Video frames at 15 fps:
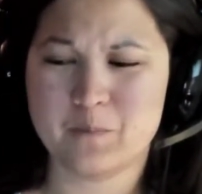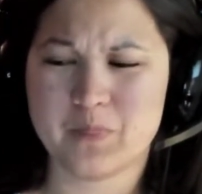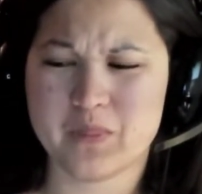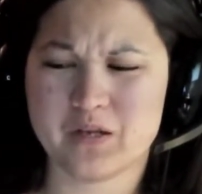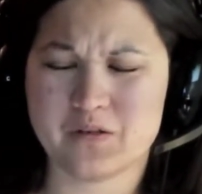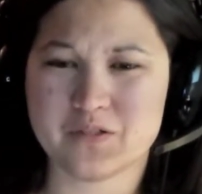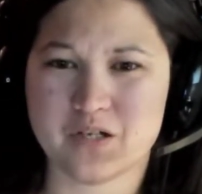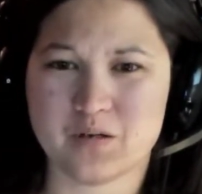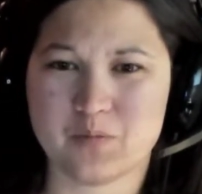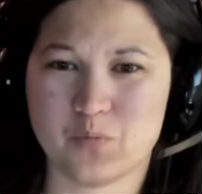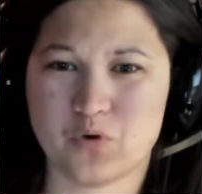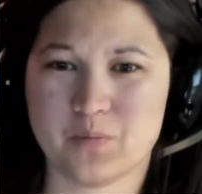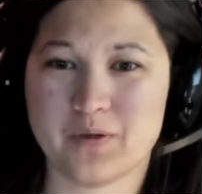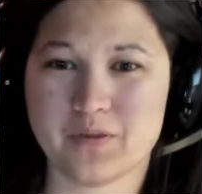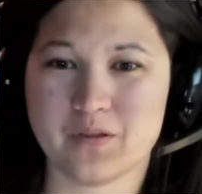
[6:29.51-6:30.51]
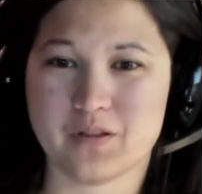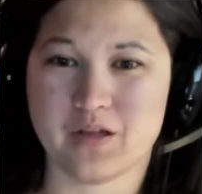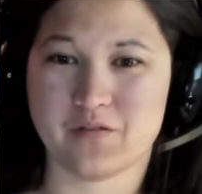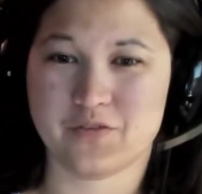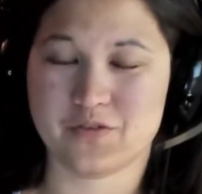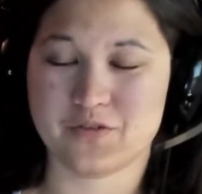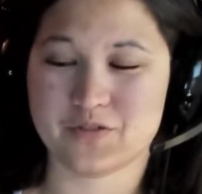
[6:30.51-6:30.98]
And I'll talk more about the
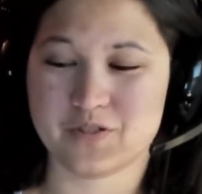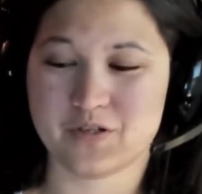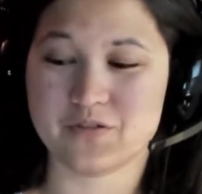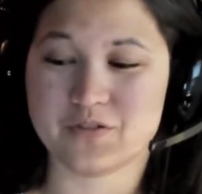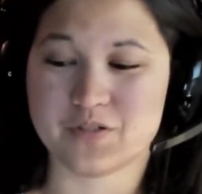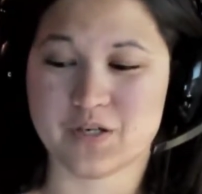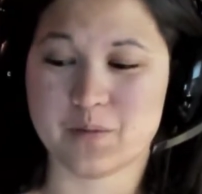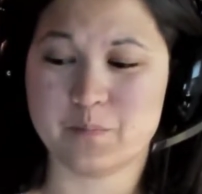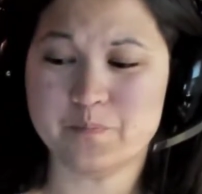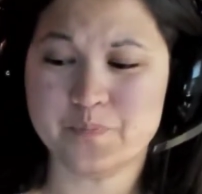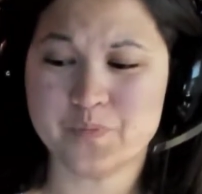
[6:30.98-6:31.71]
Lavenders another time.